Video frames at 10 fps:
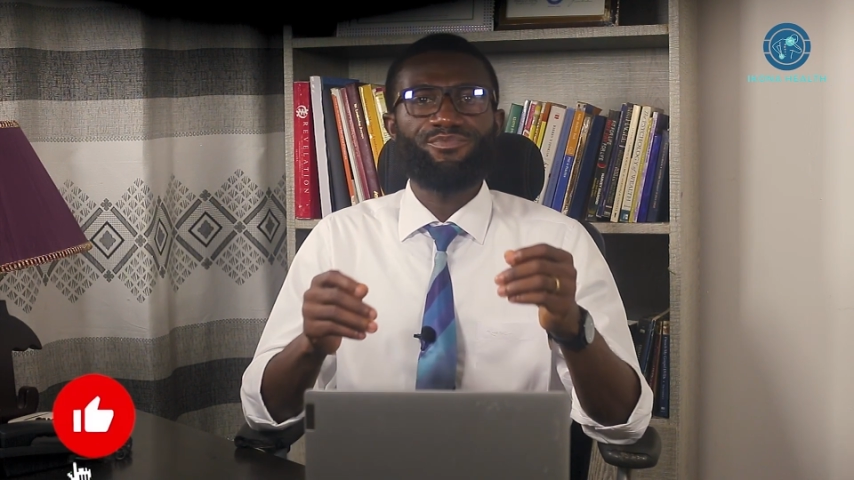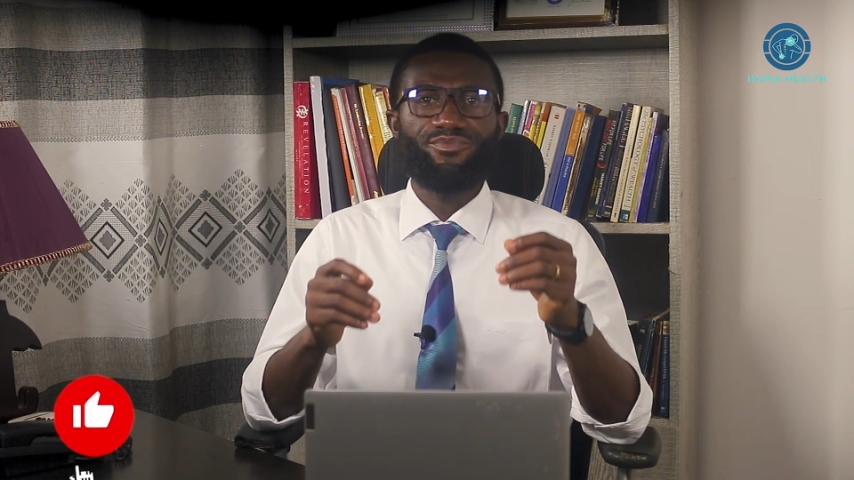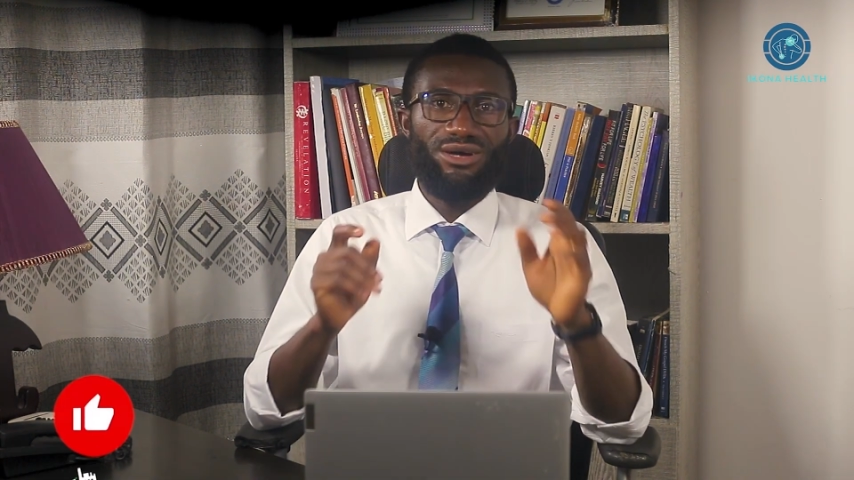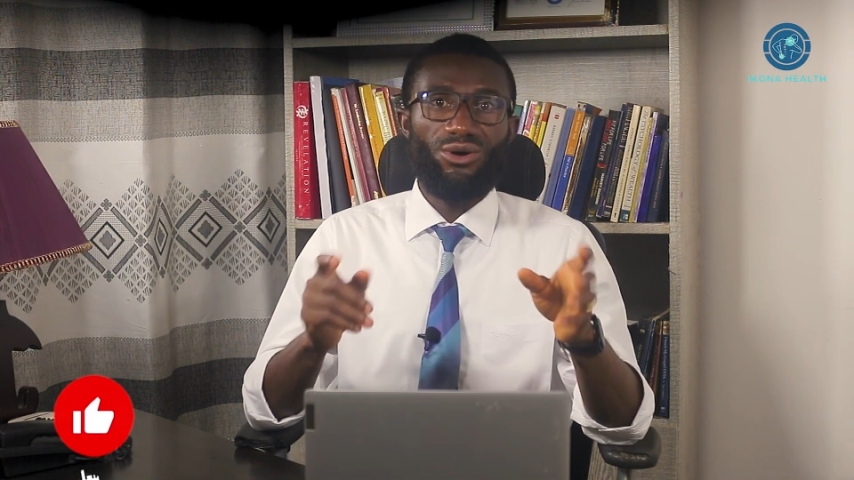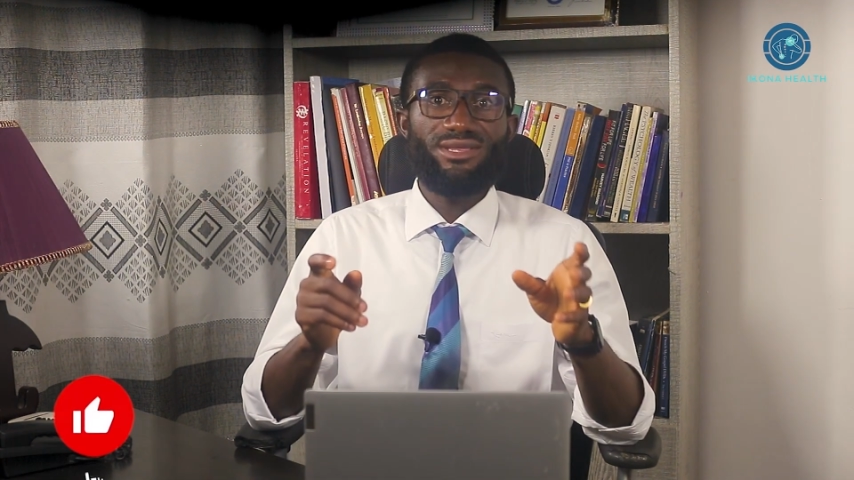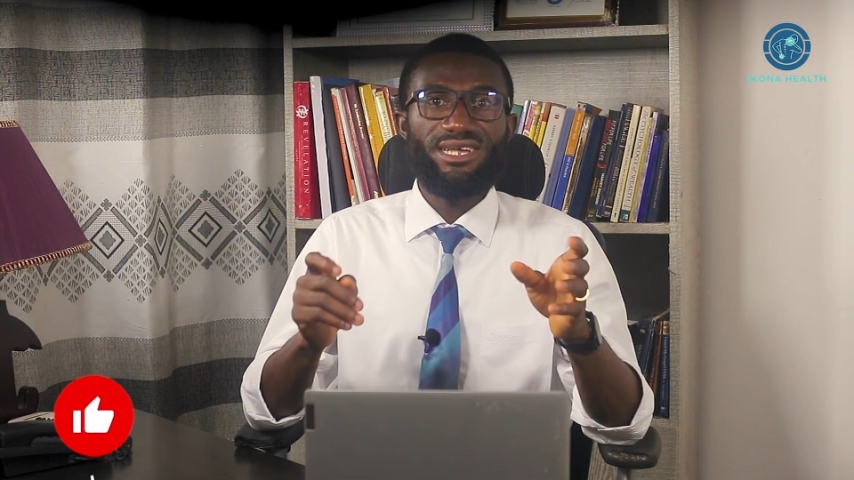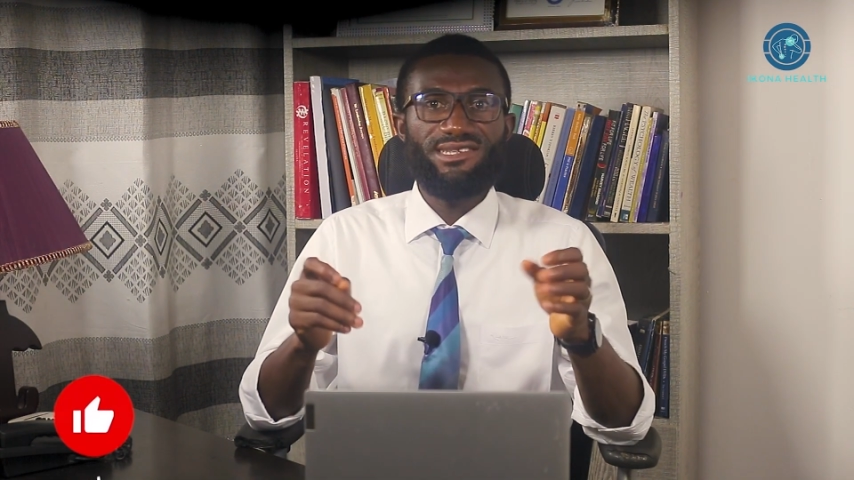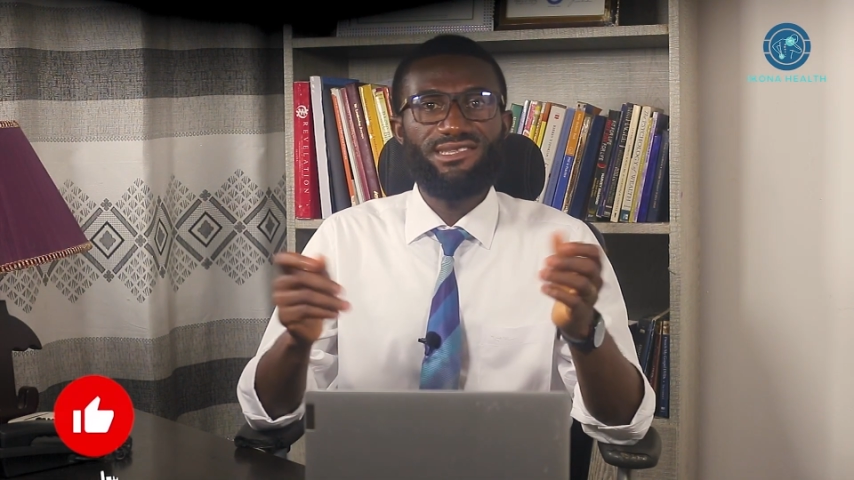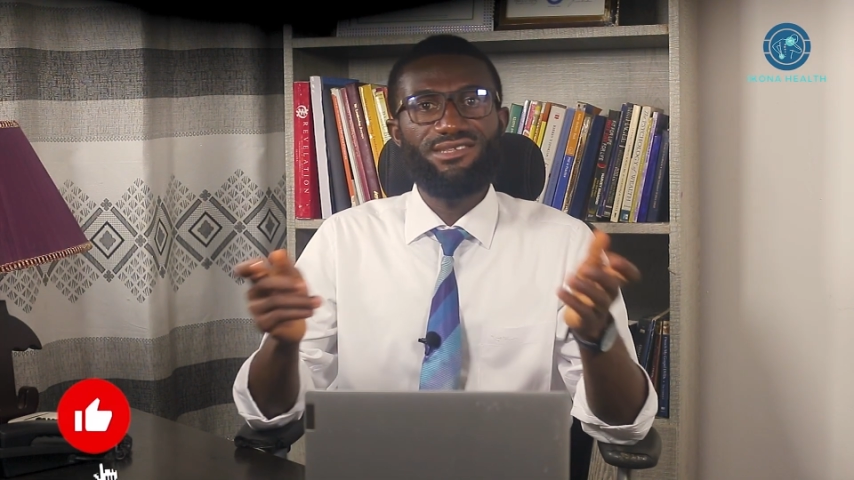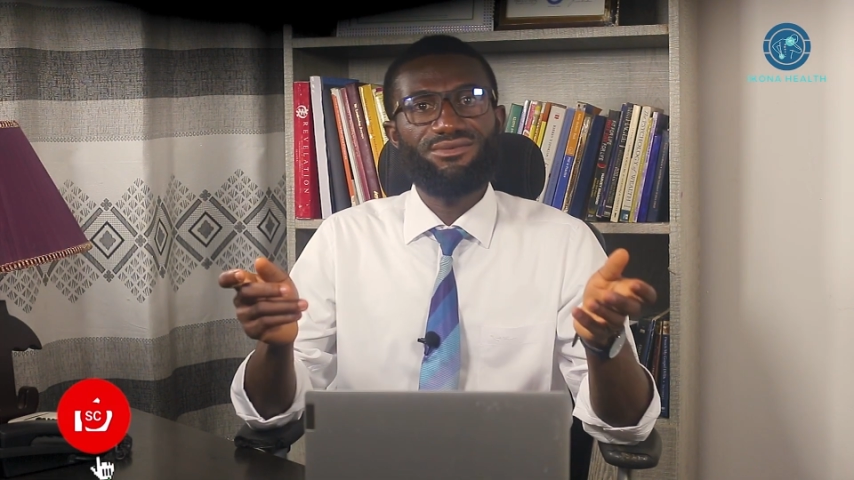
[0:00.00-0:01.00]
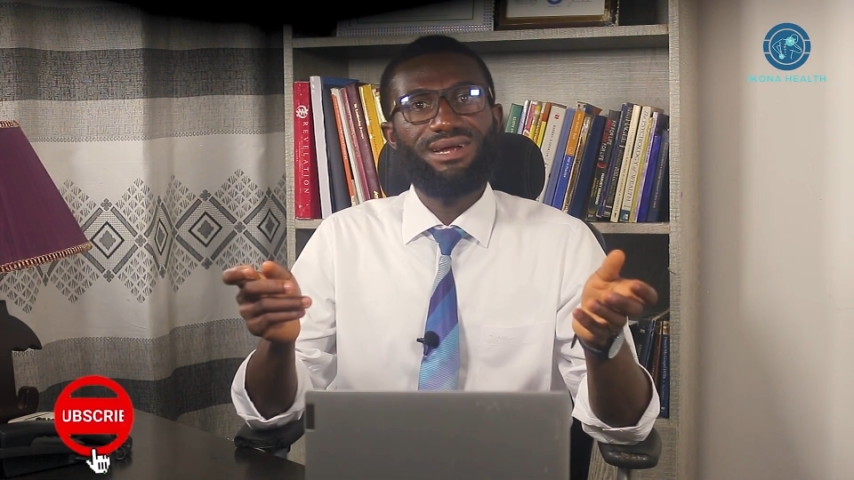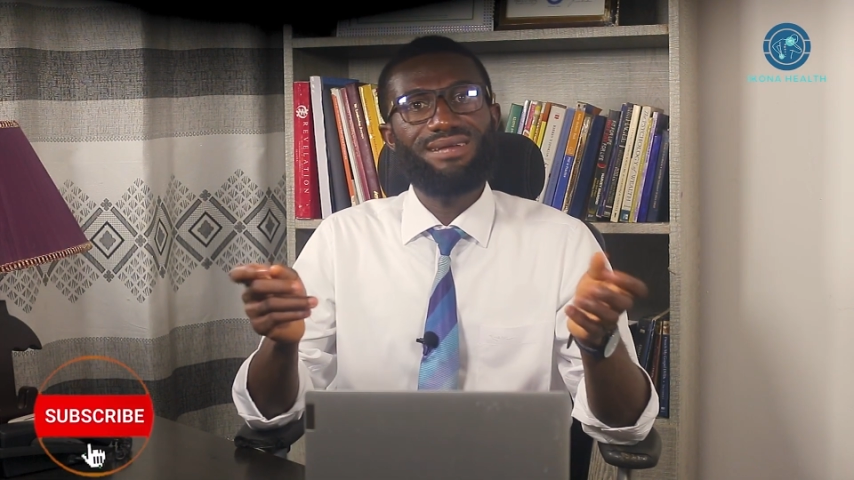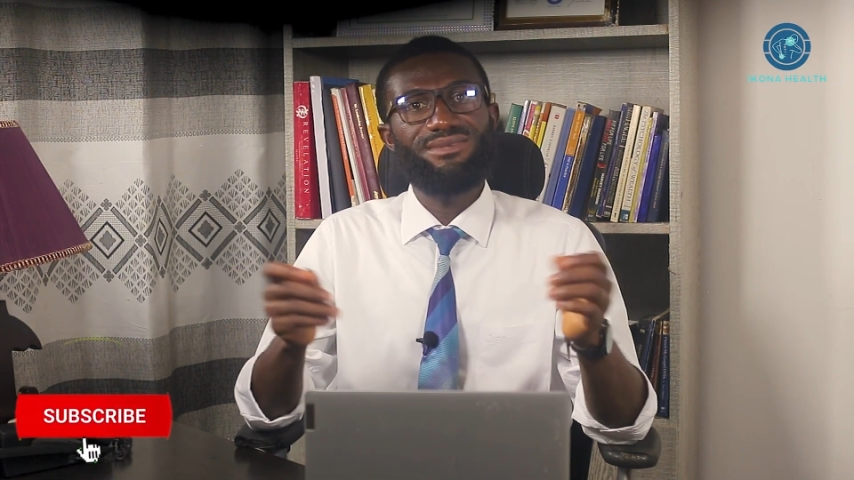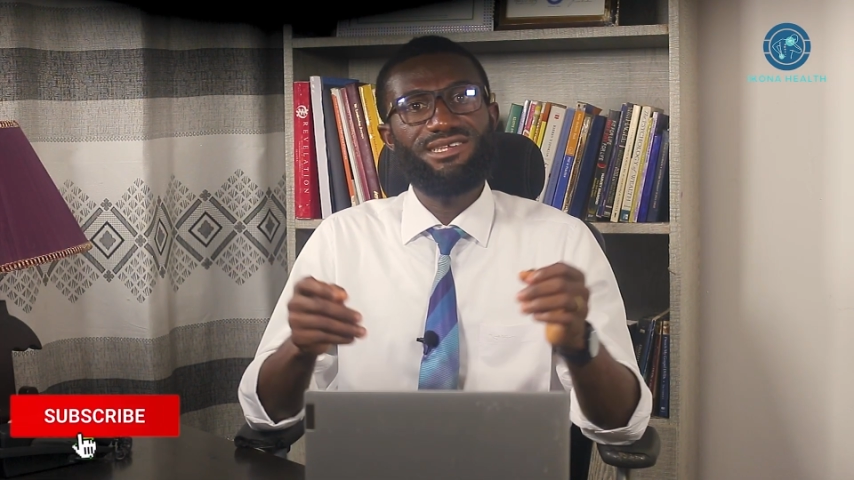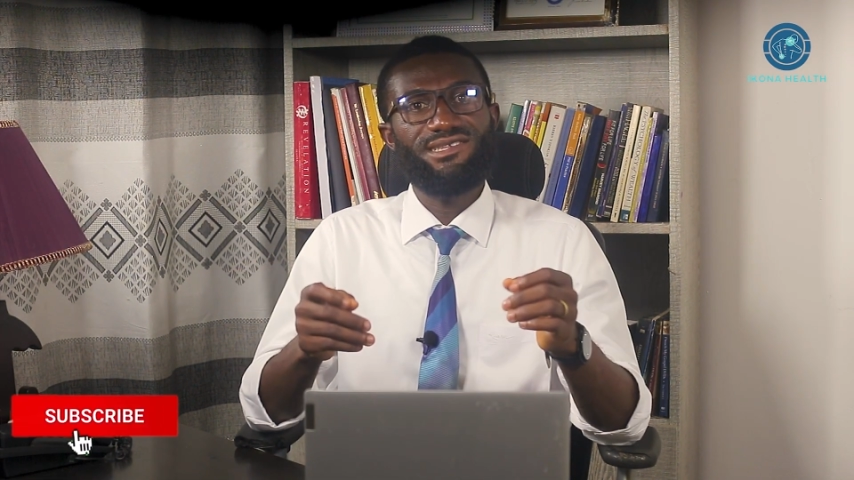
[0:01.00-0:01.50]
The authors
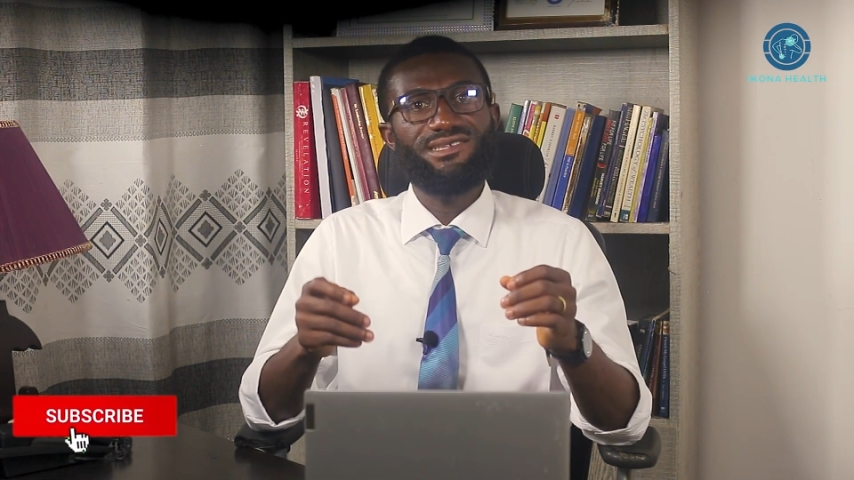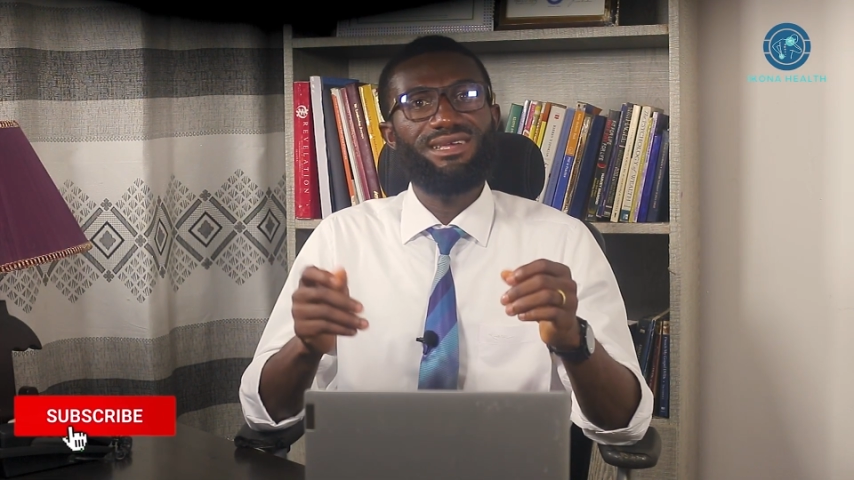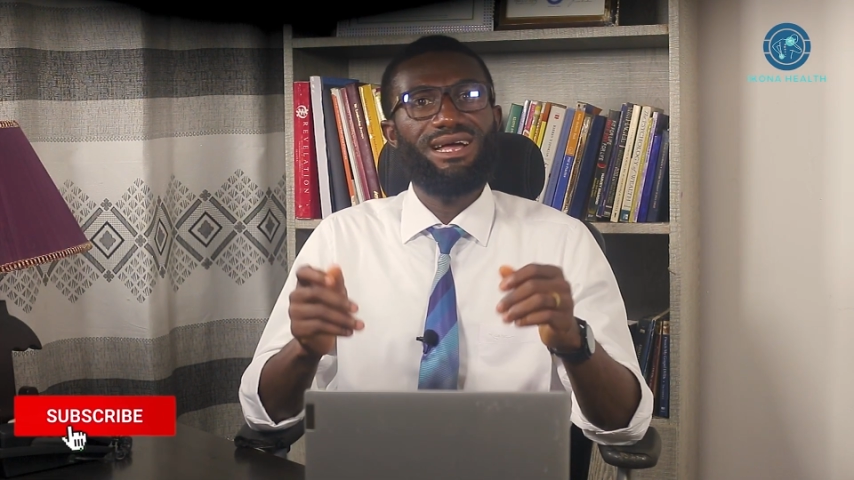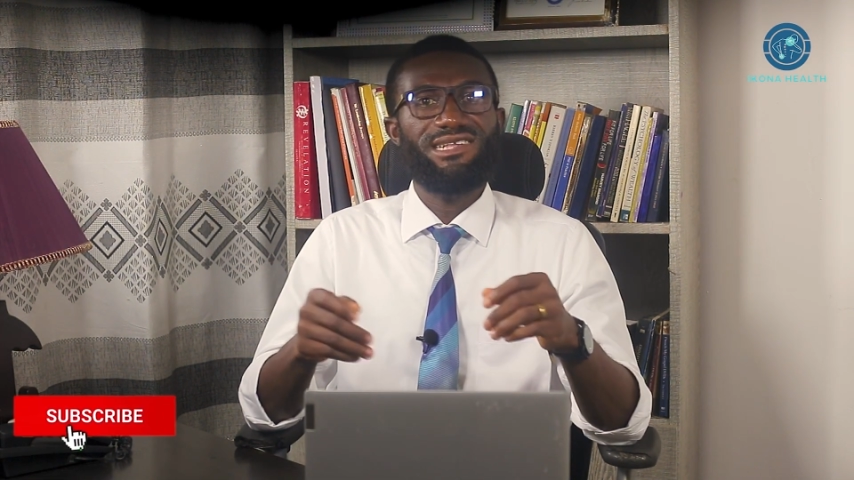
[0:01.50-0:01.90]
described this